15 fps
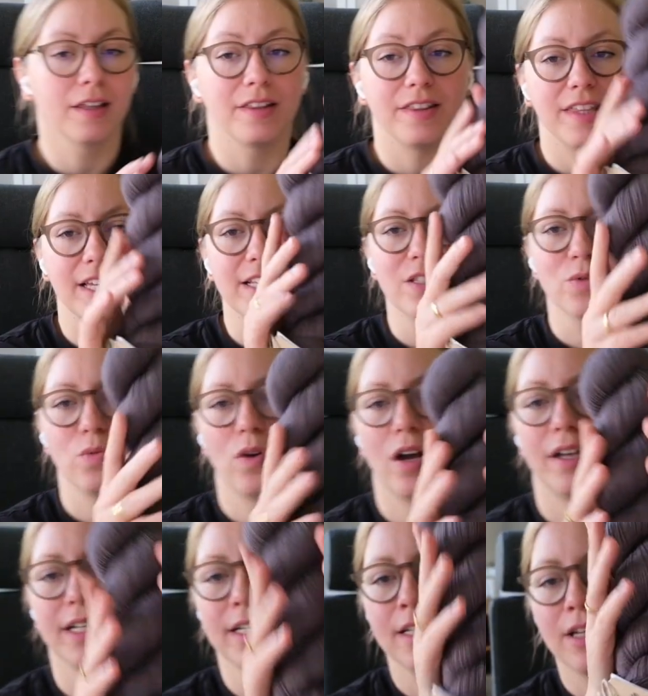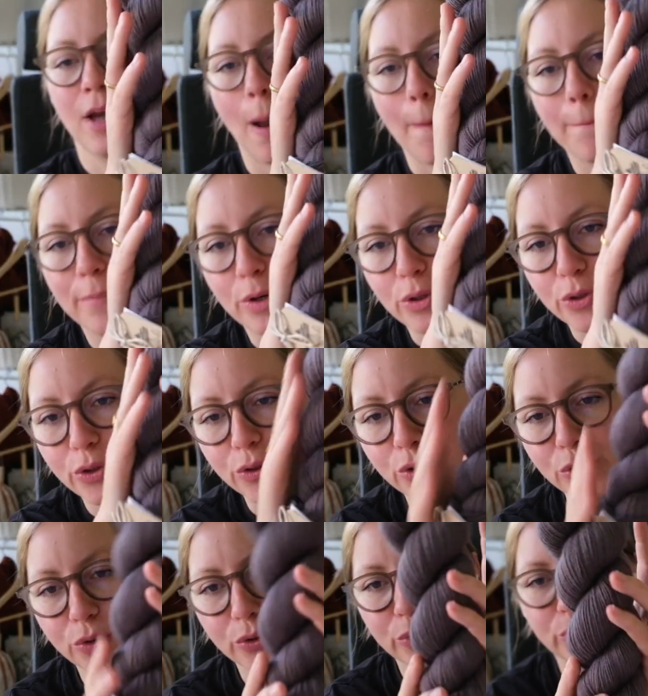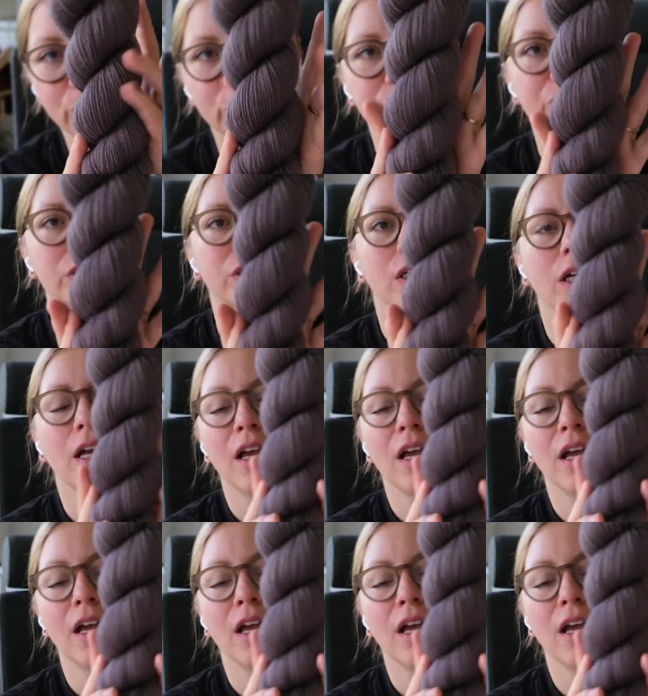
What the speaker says: this one, Prune.